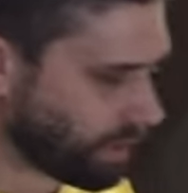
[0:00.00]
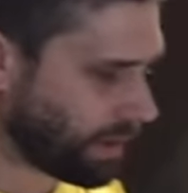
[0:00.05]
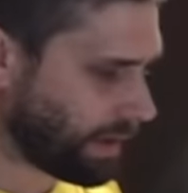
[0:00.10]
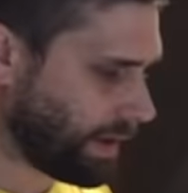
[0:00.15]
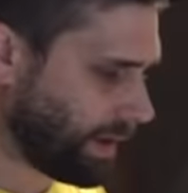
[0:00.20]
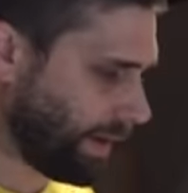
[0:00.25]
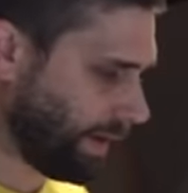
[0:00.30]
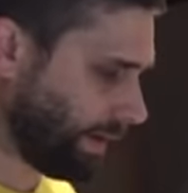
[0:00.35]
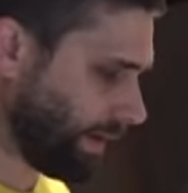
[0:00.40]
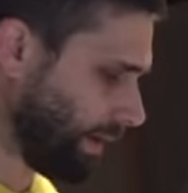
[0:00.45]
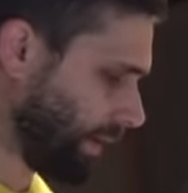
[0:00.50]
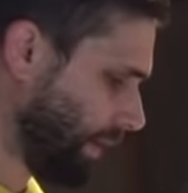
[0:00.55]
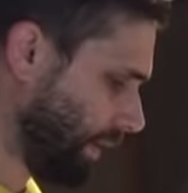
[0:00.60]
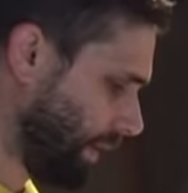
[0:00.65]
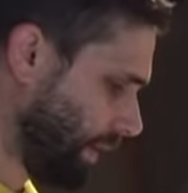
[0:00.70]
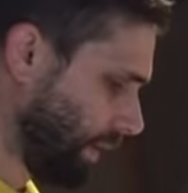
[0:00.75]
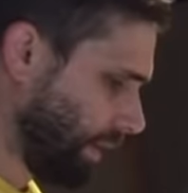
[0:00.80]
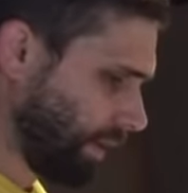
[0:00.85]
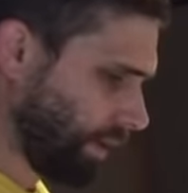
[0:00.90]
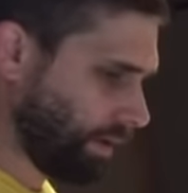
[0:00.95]
a line
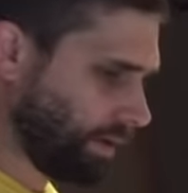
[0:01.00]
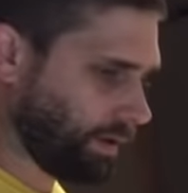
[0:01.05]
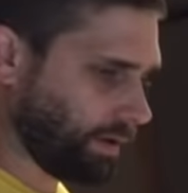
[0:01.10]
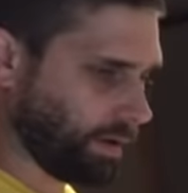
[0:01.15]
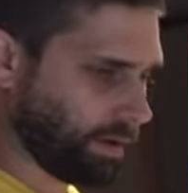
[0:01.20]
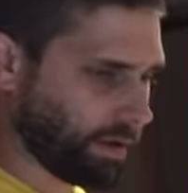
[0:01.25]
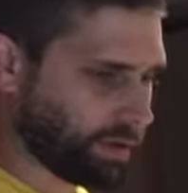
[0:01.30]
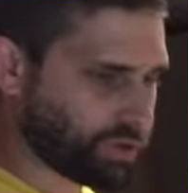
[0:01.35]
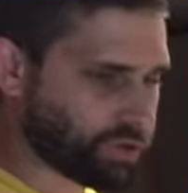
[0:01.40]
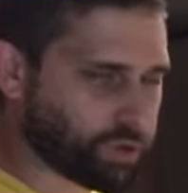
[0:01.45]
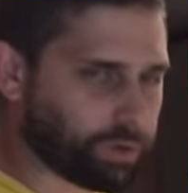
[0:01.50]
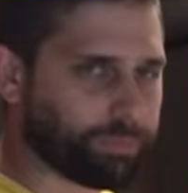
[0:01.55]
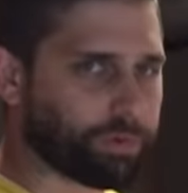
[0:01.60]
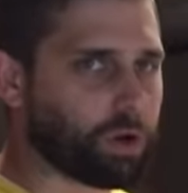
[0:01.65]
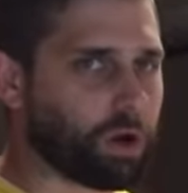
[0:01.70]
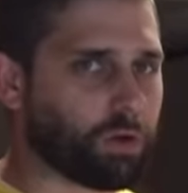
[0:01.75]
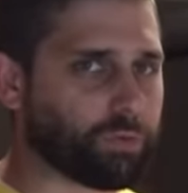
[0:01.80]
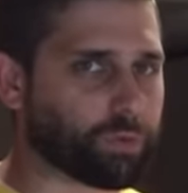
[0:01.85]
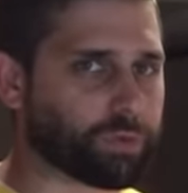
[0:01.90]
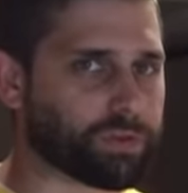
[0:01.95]
and trim it
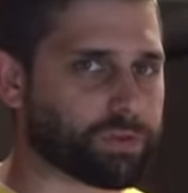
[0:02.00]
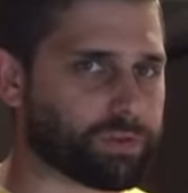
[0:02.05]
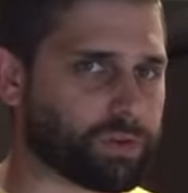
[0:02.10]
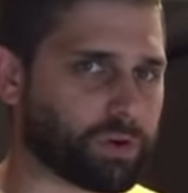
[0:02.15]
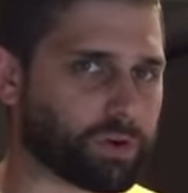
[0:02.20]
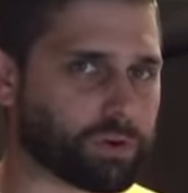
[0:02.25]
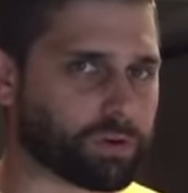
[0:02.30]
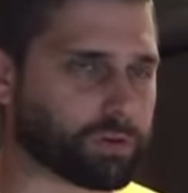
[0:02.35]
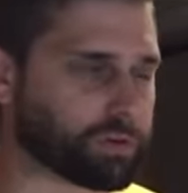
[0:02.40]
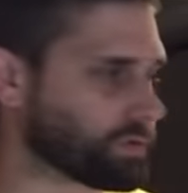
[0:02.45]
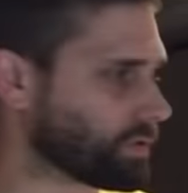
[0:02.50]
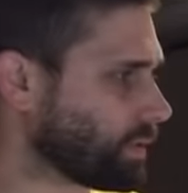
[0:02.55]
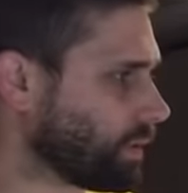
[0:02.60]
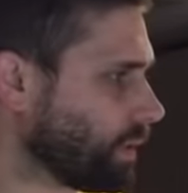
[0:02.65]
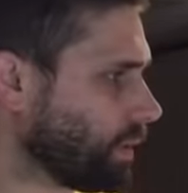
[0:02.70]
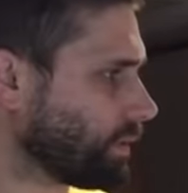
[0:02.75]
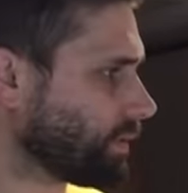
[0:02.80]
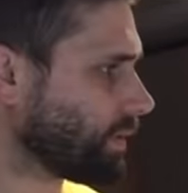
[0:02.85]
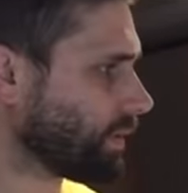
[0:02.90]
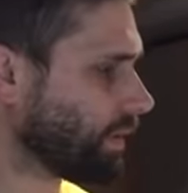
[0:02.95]
off with the circular
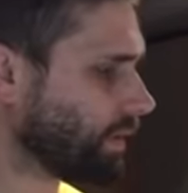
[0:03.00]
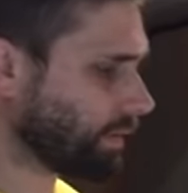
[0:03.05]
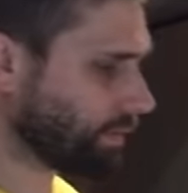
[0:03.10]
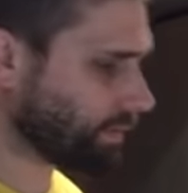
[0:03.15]
saw to get